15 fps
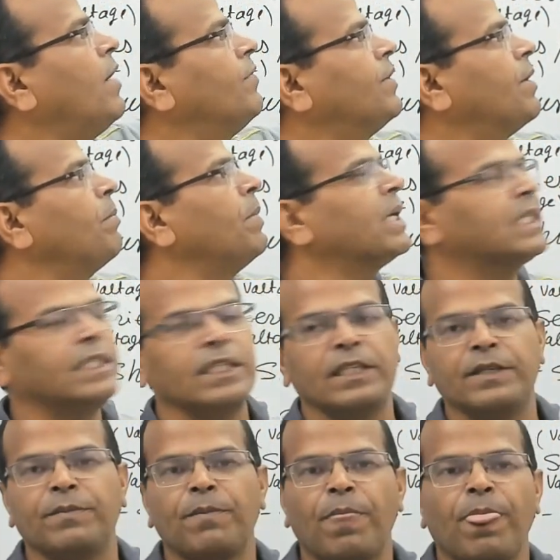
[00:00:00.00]
mixing,
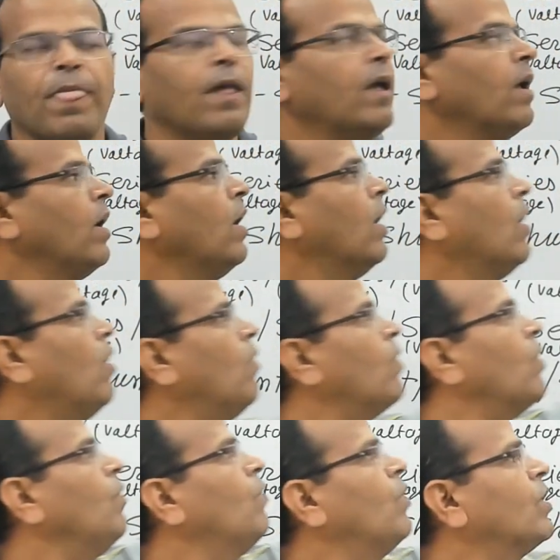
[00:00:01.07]
overall
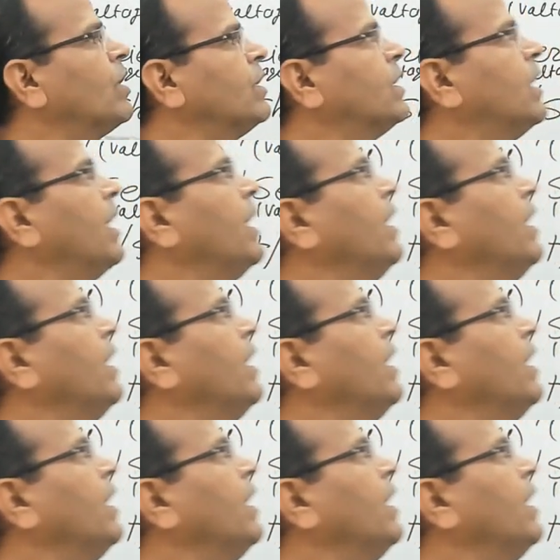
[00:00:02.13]
voltage gain,